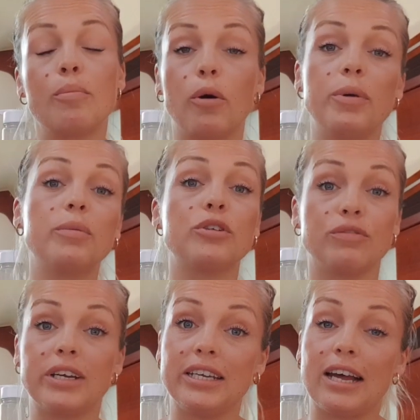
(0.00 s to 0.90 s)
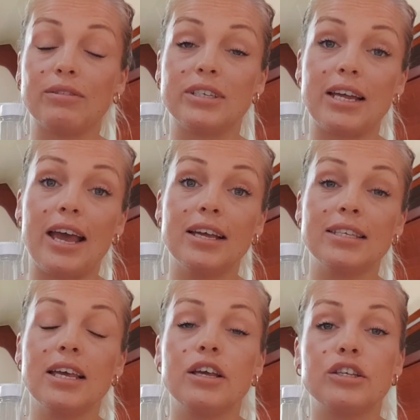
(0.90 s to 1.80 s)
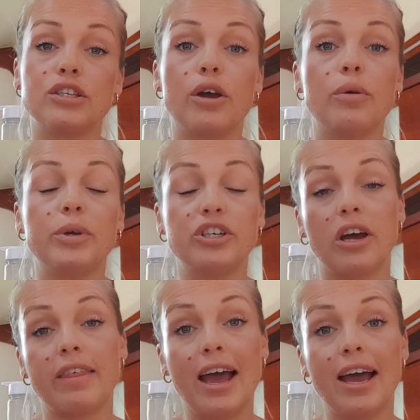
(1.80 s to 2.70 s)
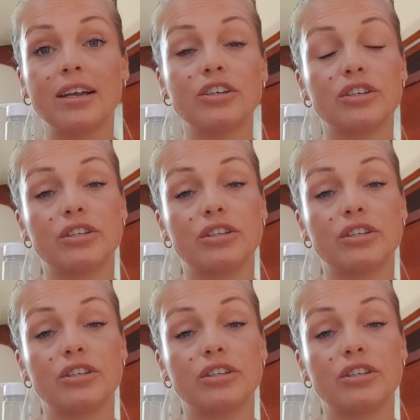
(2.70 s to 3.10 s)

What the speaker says: Poppy was already downstairs, so we shut the hatch